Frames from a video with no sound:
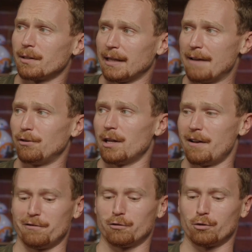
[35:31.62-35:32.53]
level
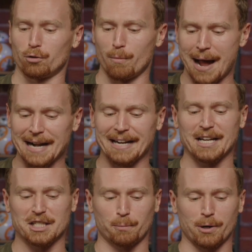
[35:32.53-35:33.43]
of reminding
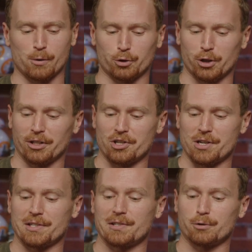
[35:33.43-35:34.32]
us the prequel
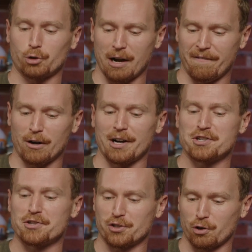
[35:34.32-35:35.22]
trilogy's Trade
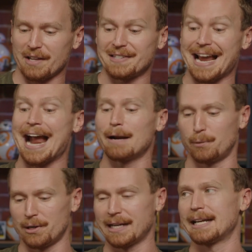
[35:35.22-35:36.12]
Federation strengths and
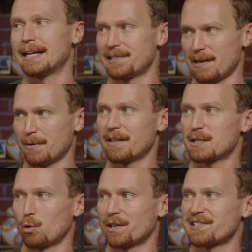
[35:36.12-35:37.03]
putting it in something that's
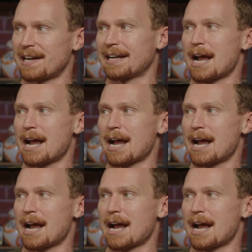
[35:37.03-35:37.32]
more exciting and